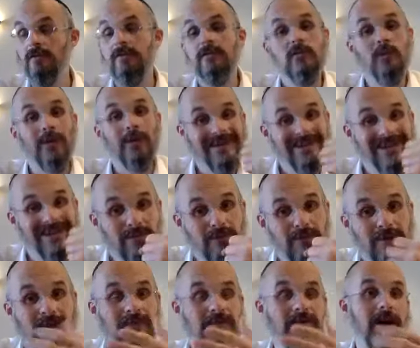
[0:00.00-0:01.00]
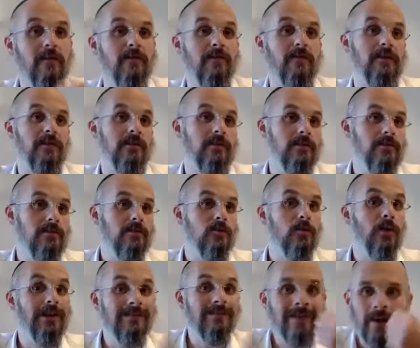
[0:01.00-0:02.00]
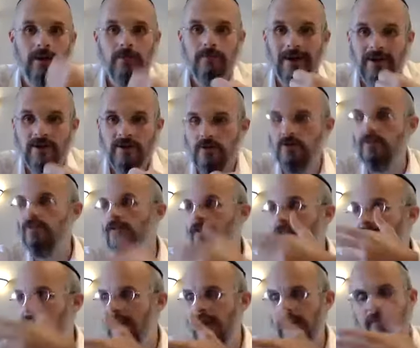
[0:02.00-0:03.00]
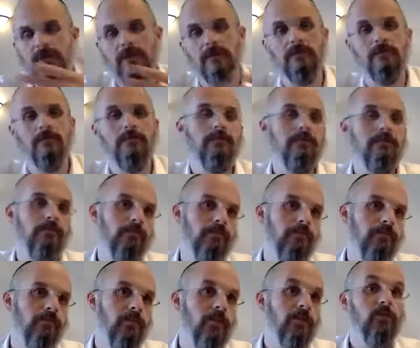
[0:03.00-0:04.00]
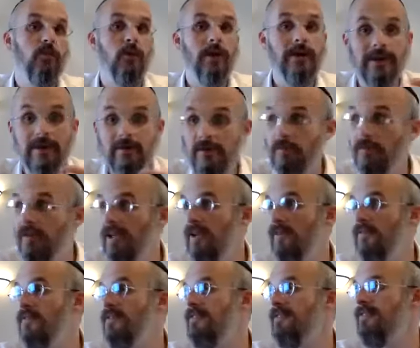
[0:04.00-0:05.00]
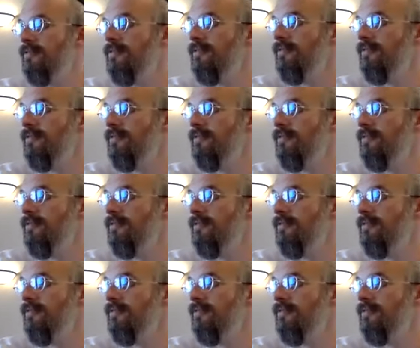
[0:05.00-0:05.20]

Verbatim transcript: Do I speak that feelings? Do I tell my children that I love them? Do I give them gifts?